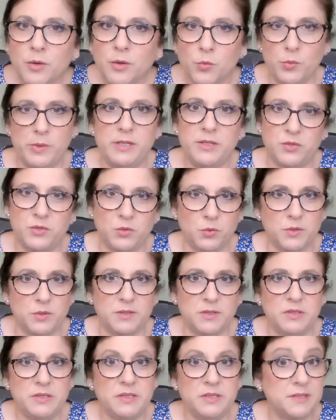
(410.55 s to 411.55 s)

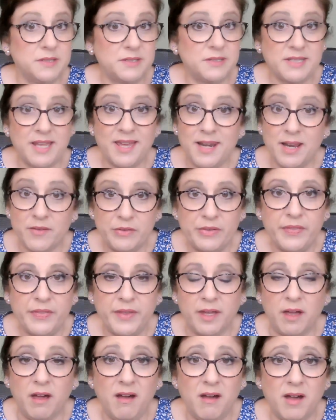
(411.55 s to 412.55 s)
resources to set
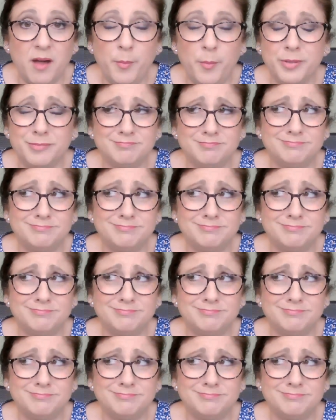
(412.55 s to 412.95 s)
everything up,